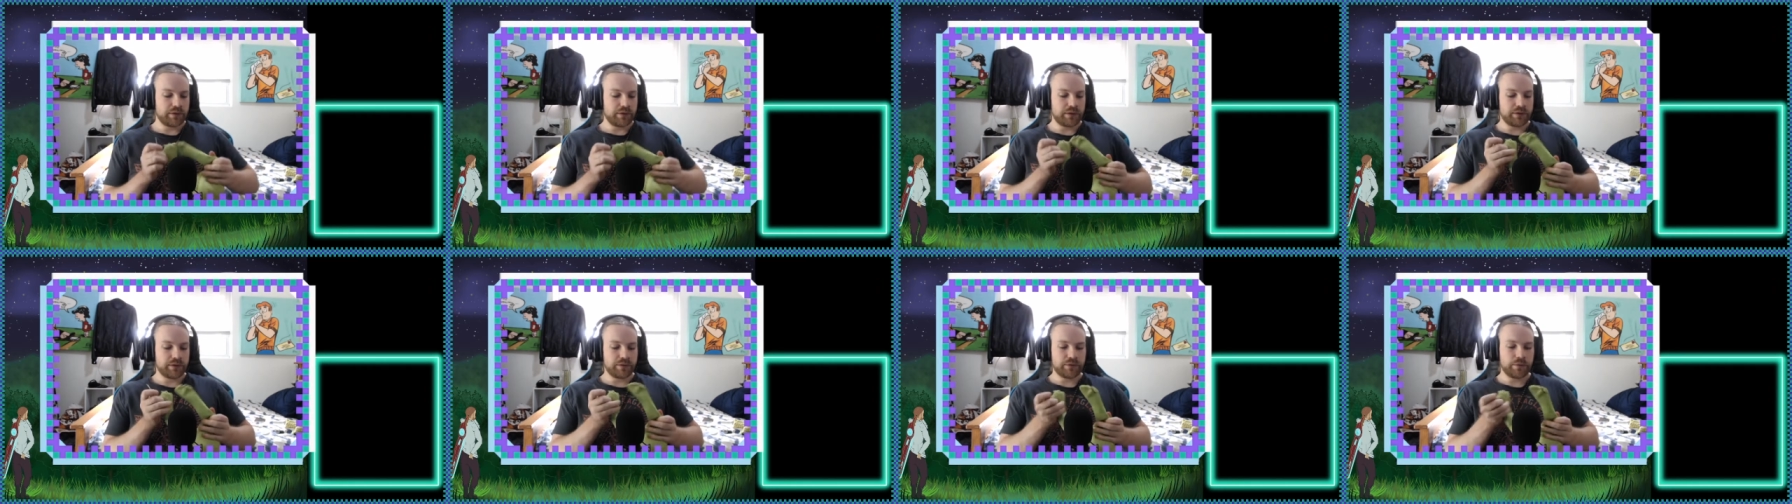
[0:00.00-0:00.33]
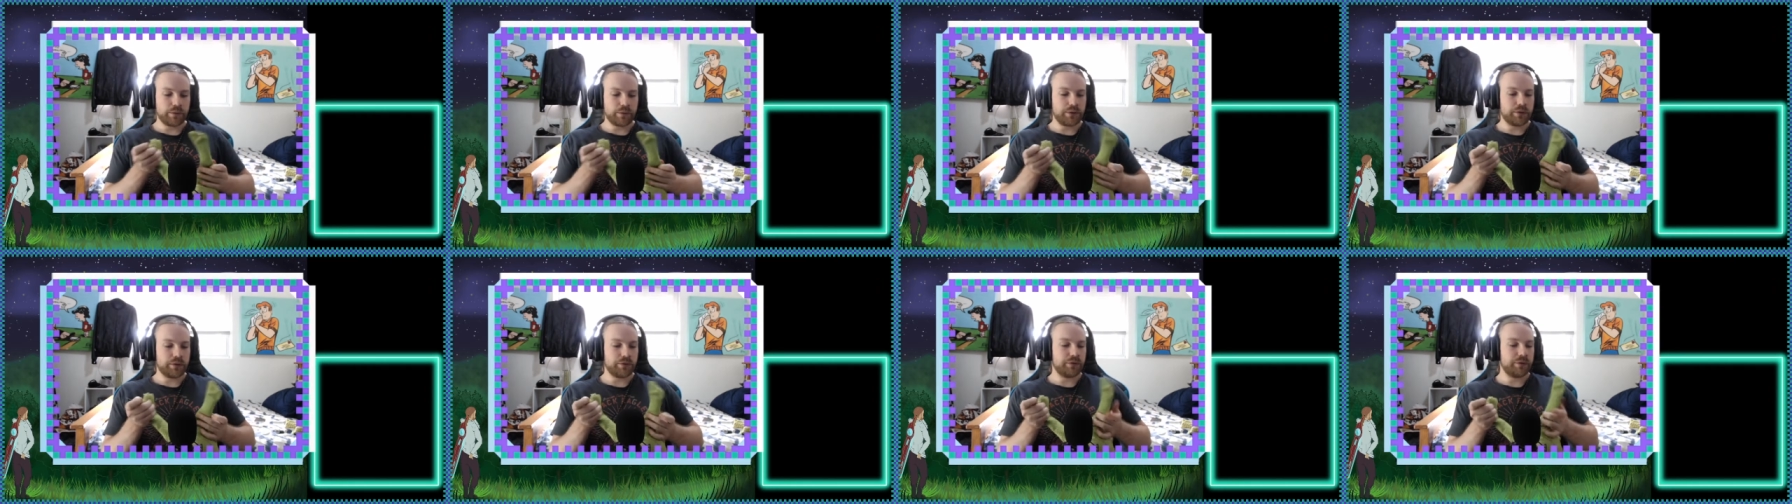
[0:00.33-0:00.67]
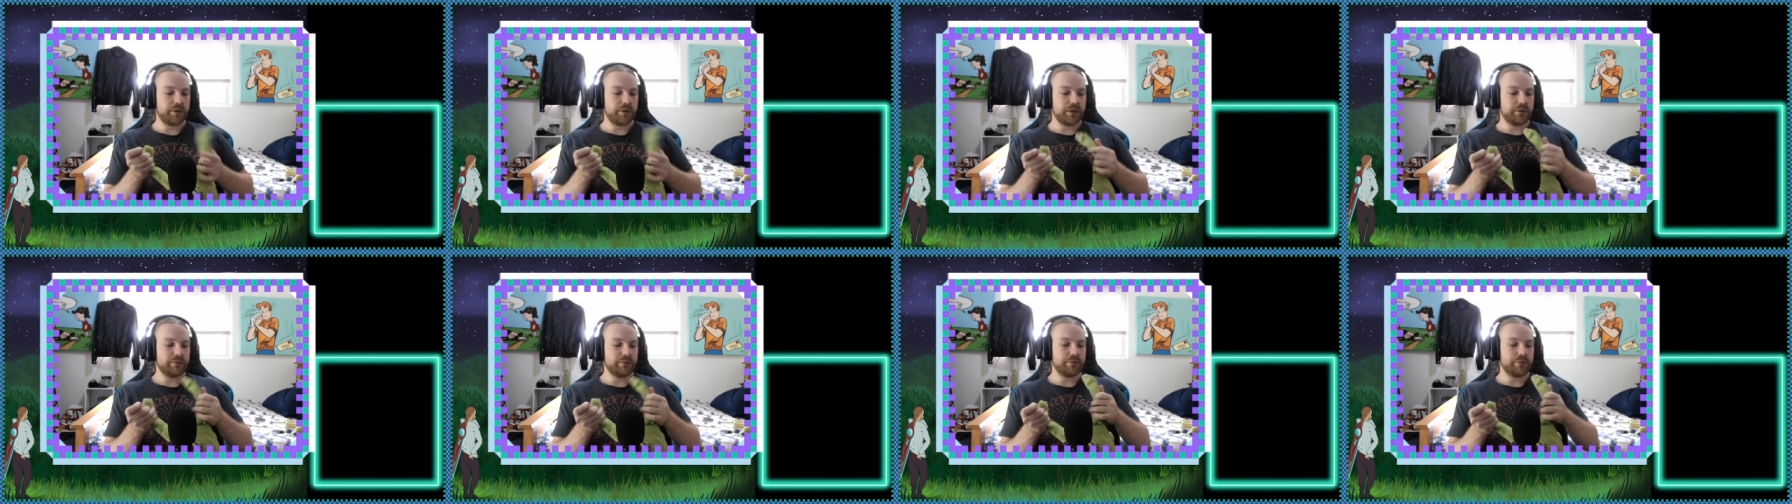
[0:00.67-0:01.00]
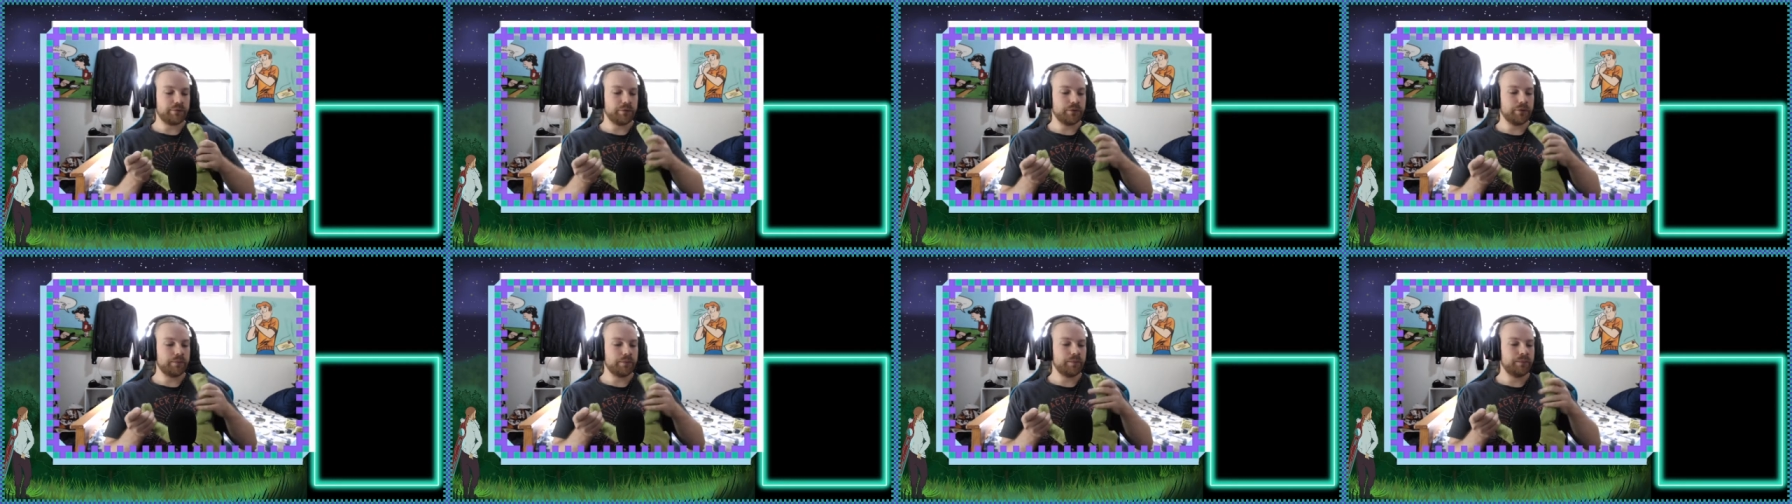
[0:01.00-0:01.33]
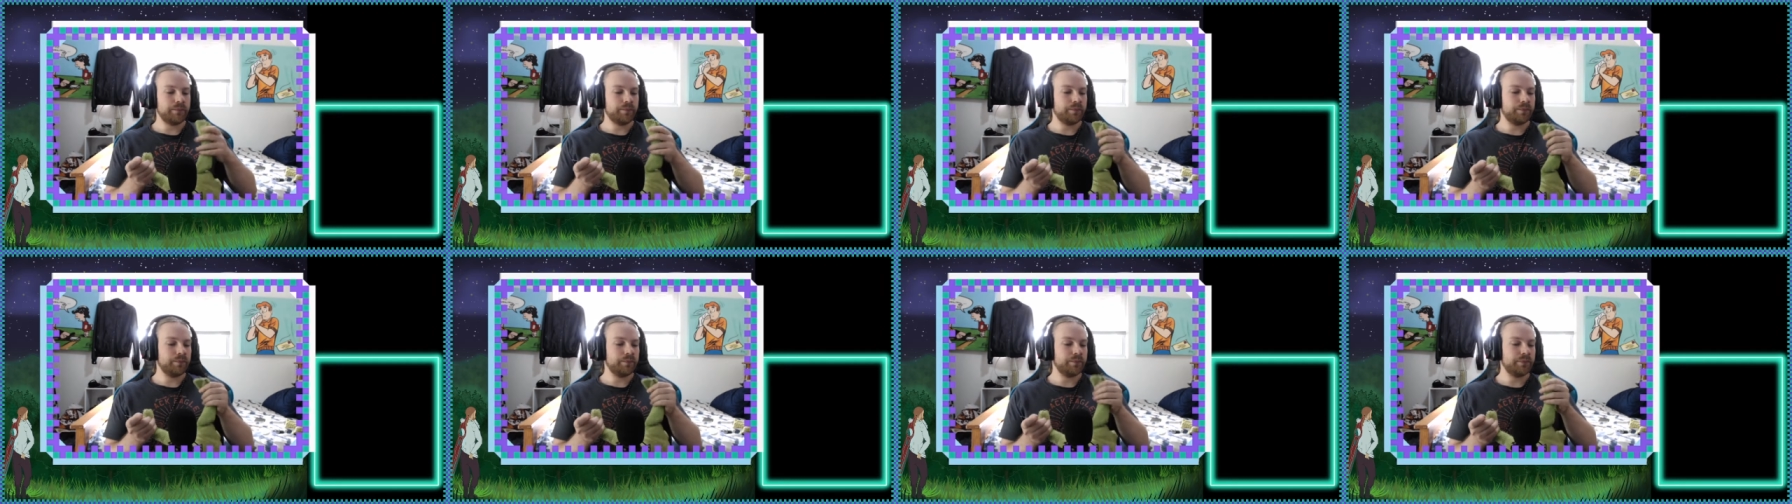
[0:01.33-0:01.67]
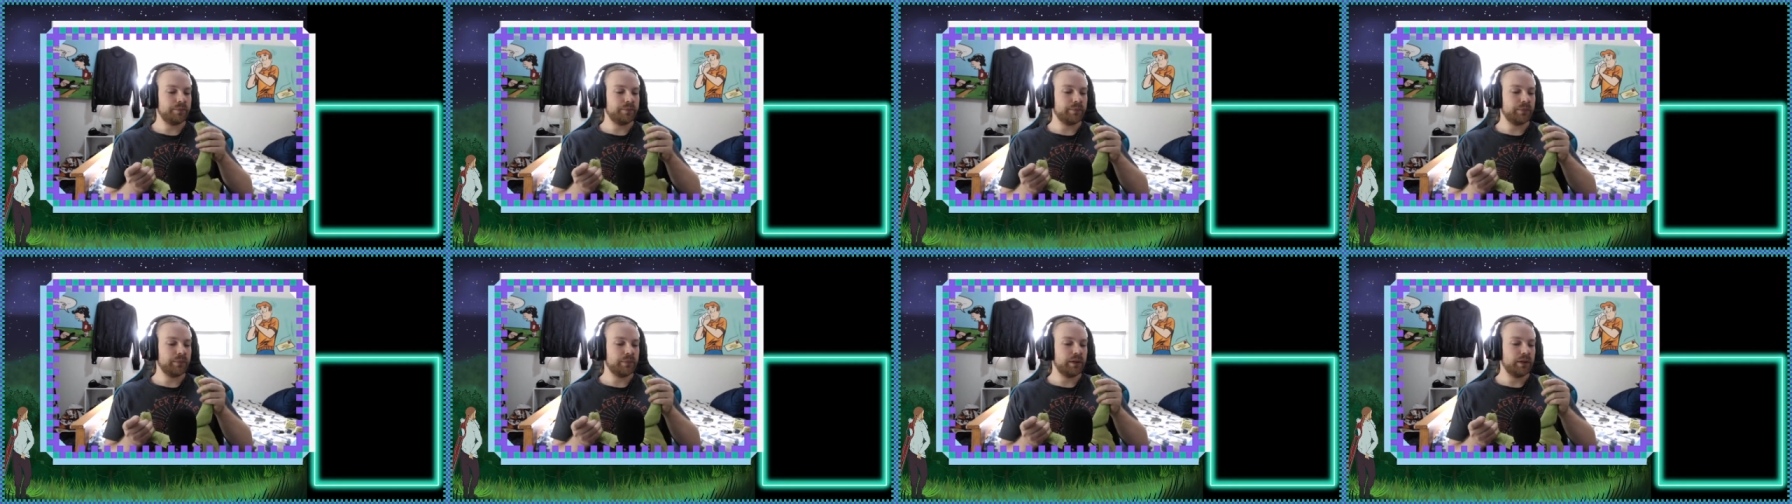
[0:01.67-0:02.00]
Dead squeaker in that foot.
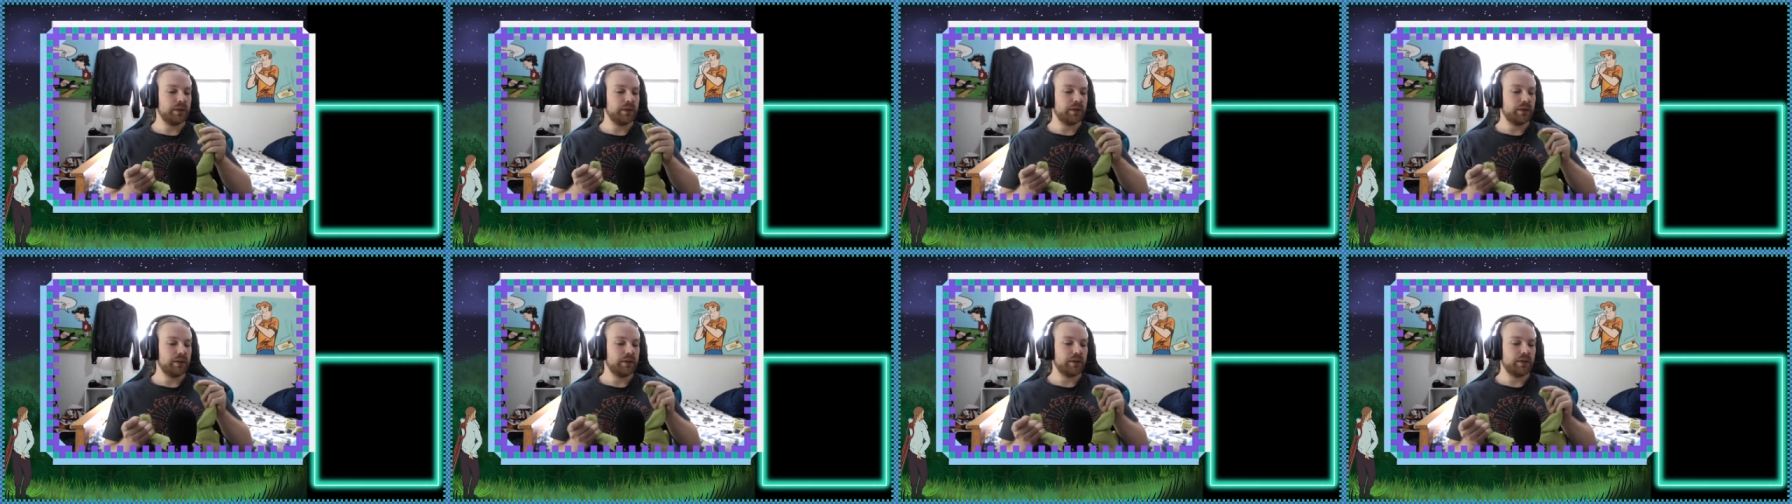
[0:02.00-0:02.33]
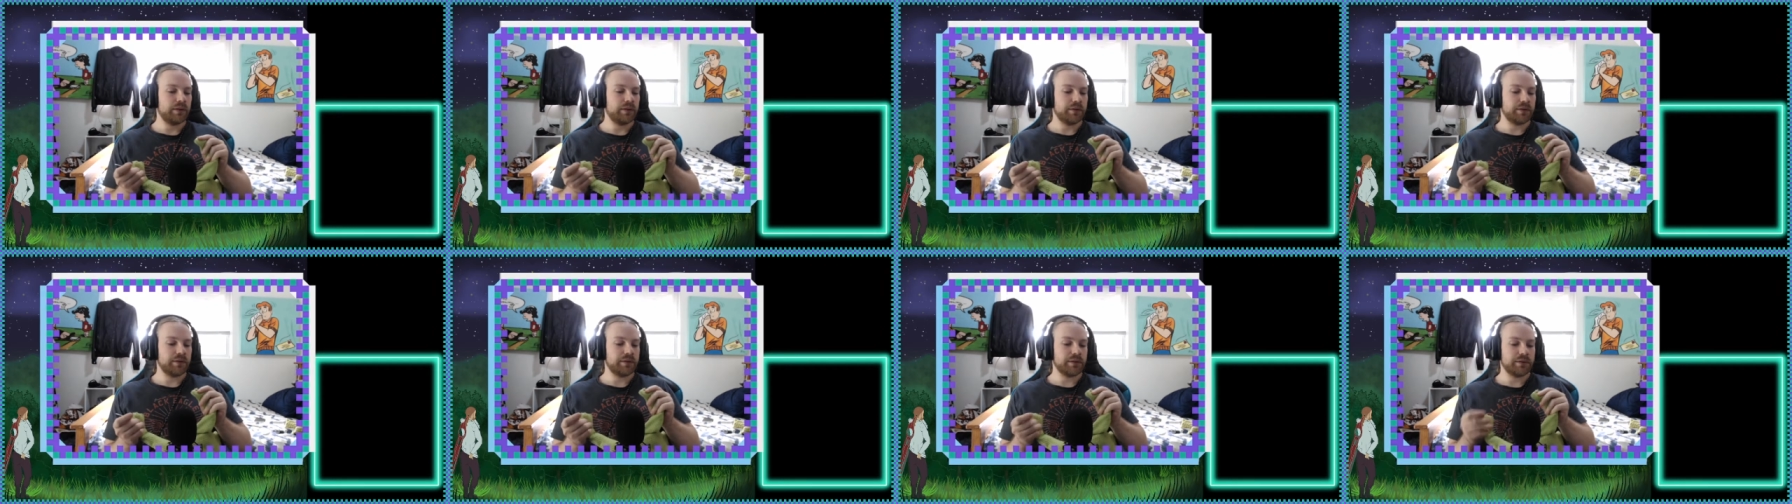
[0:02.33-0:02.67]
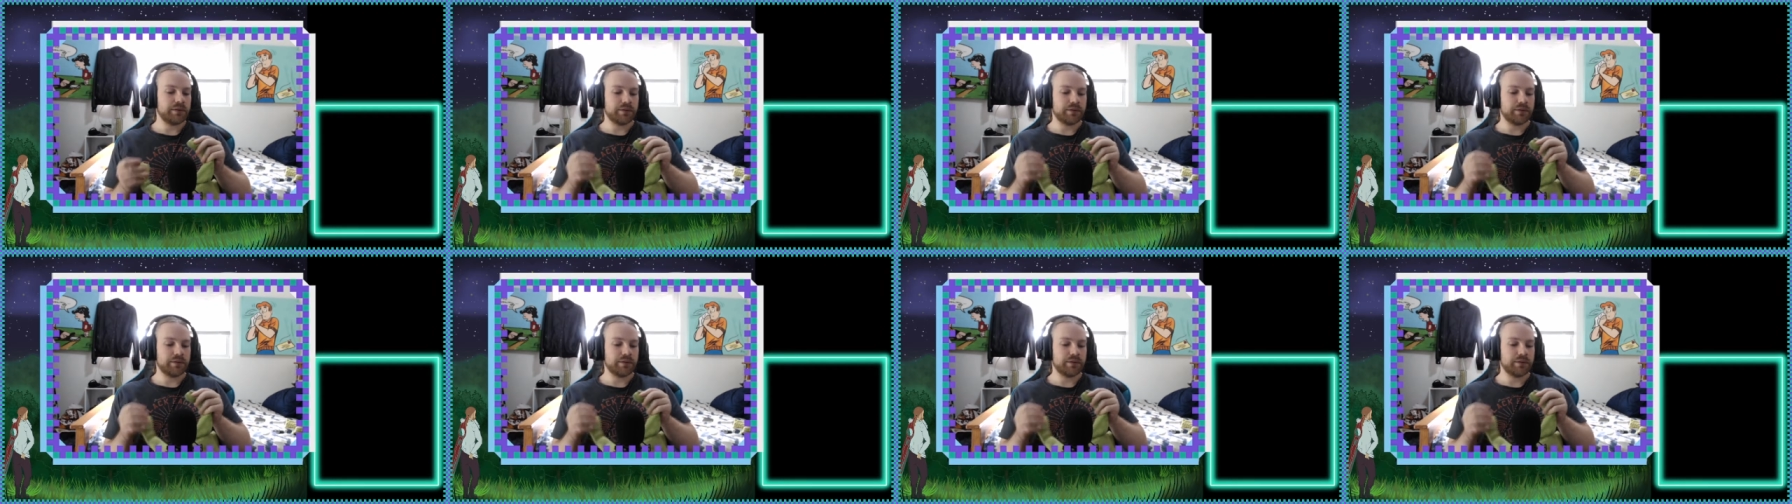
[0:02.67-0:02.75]
This